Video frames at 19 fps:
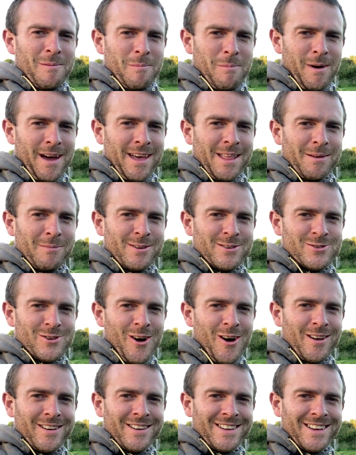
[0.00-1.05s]
Buy them a
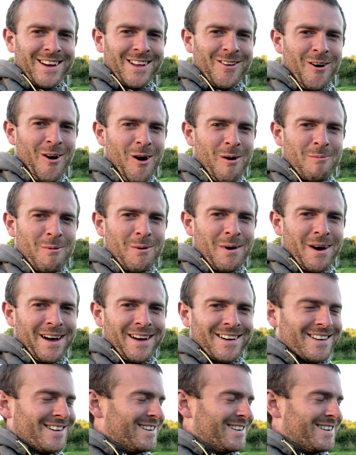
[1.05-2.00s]
John Deere lawnmower.